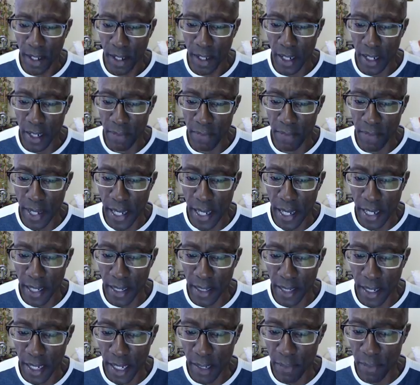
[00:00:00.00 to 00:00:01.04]

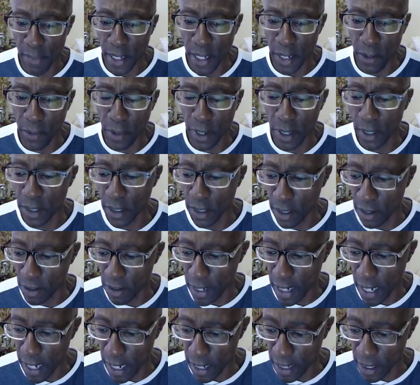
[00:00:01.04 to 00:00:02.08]
Amen. Amen. We're going to go
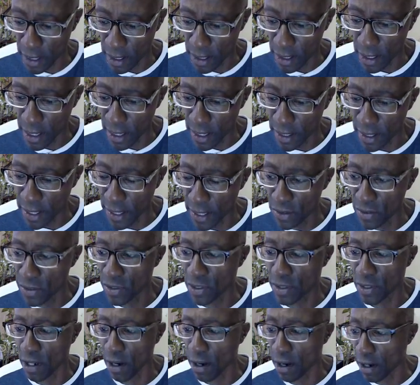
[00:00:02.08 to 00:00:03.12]
ahead and, and get
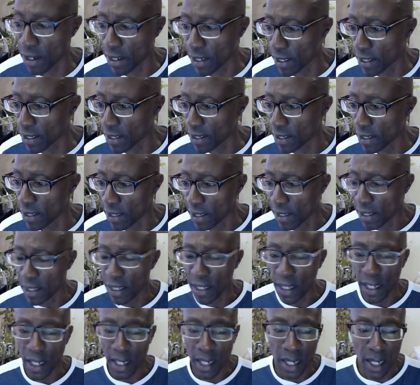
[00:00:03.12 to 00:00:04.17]
started.
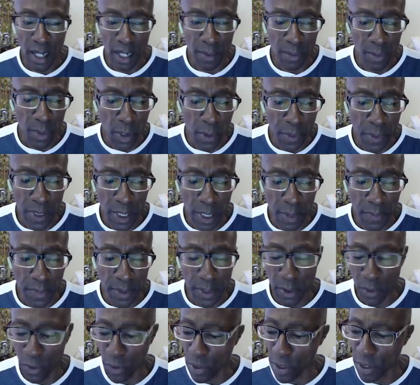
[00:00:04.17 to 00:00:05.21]
Um, open up in
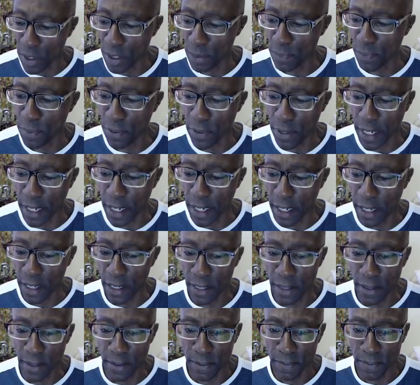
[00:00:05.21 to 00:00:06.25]
the word of
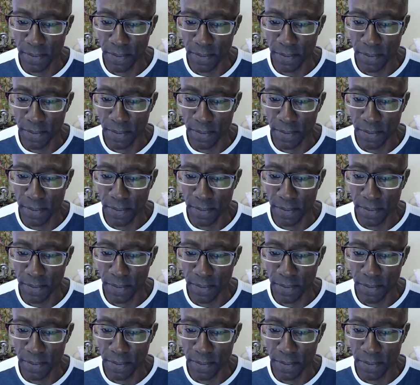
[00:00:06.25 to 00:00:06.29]
prayer.